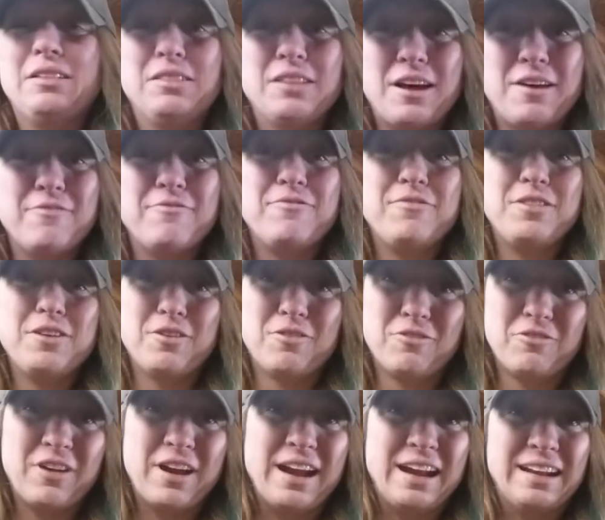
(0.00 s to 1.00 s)
love their
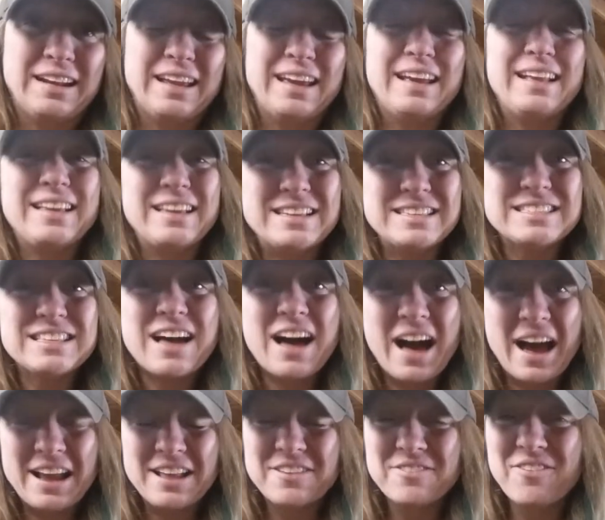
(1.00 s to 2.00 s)
grain. It is
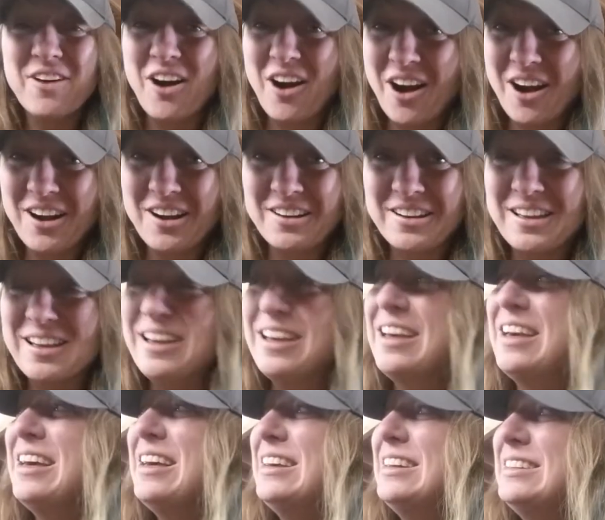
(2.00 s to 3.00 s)
kind of hard
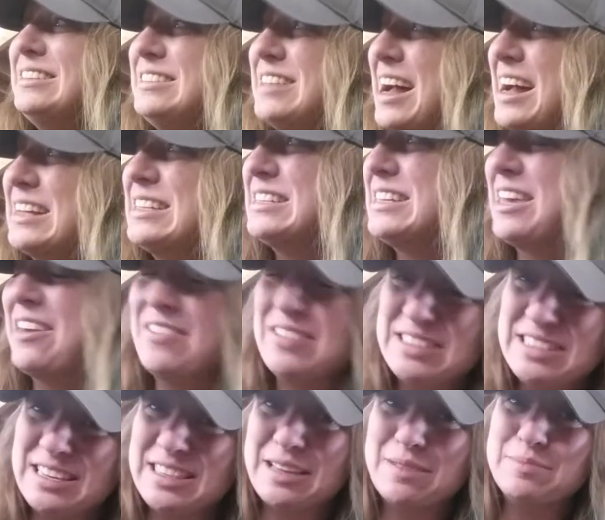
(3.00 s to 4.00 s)
not to give
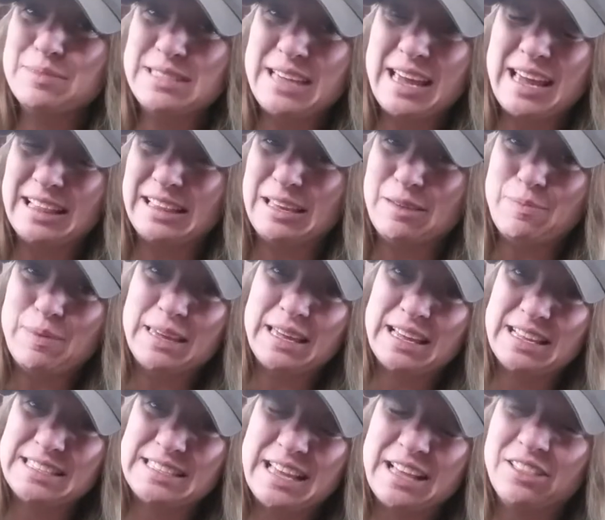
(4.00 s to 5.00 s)
it to them daily
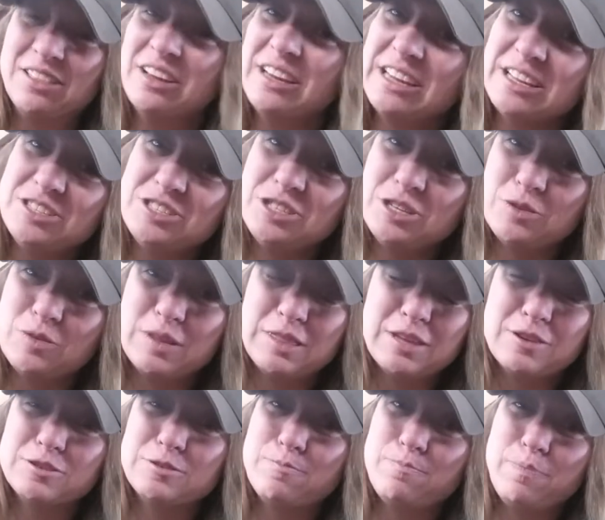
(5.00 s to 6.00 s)
because they look at you with
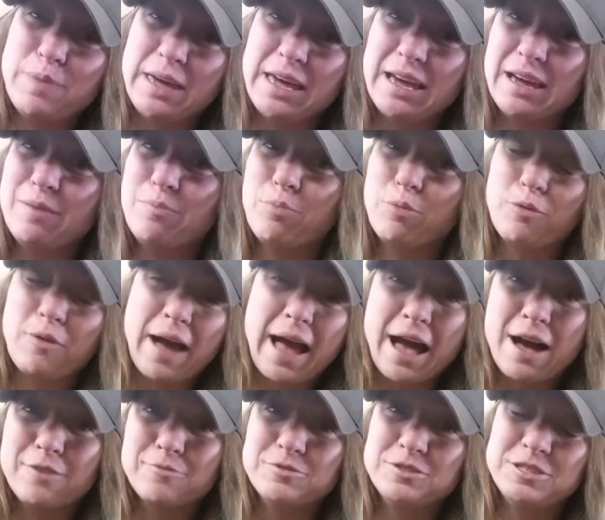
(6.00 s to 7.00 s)
those big
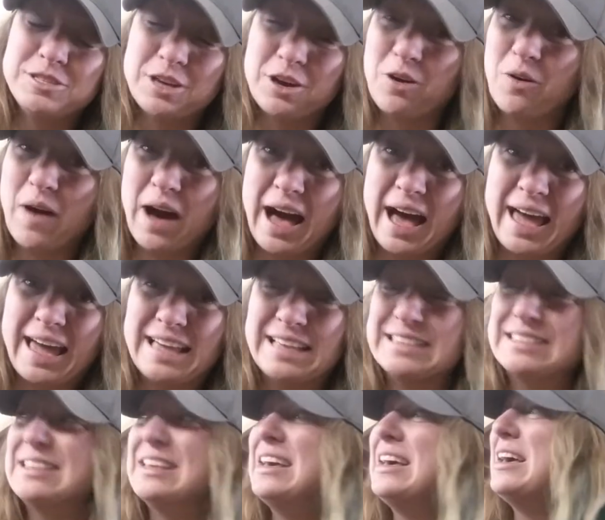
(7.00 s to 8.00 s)
brown doe
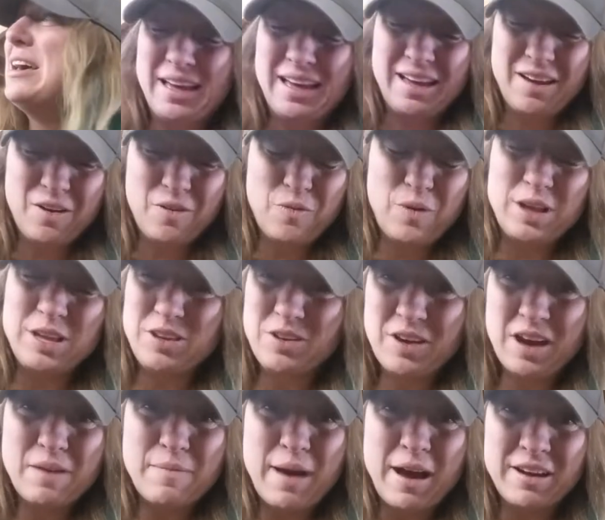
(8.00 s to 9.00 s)
eyes when
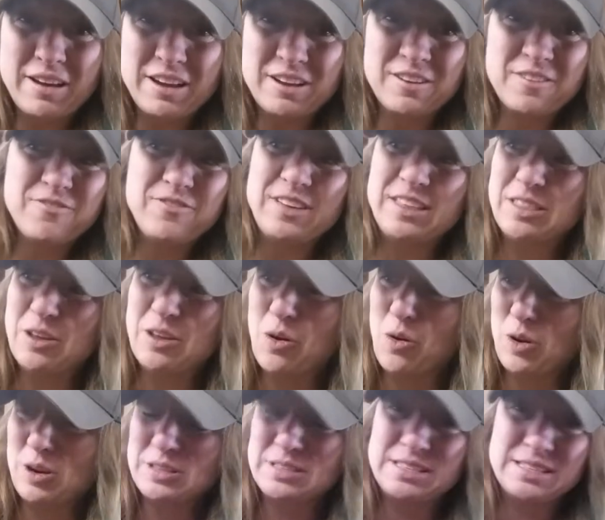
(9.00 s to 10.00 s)
you come out here to feed the
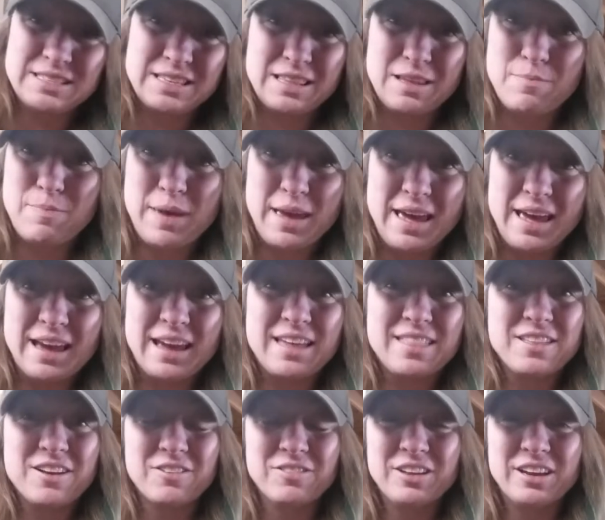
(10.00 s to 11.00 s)
horses and the pig,
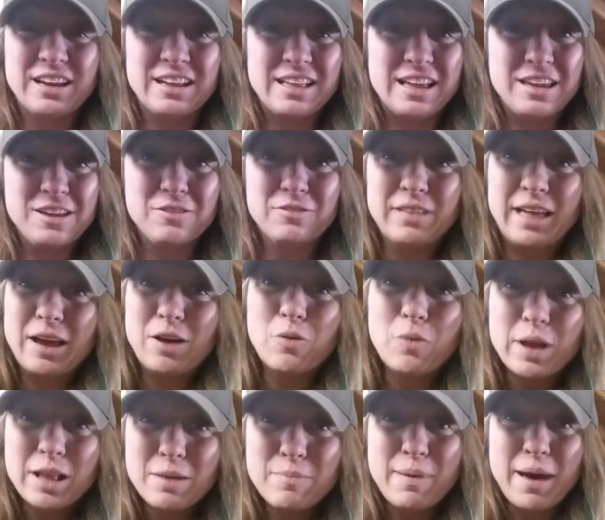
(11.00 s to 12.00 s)
and they're looking at you like,
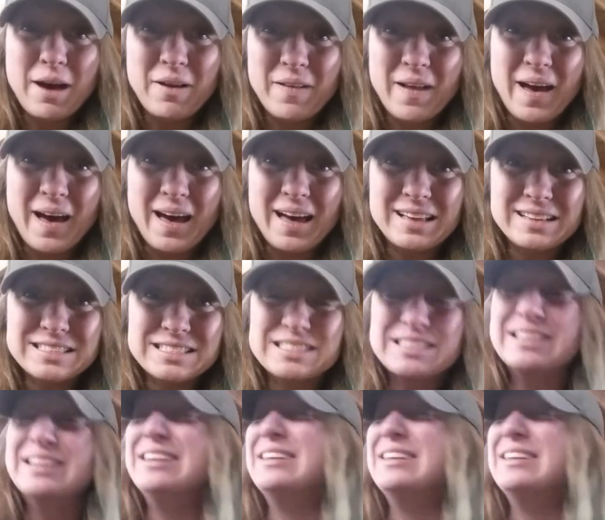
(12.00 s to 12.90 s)
what about us?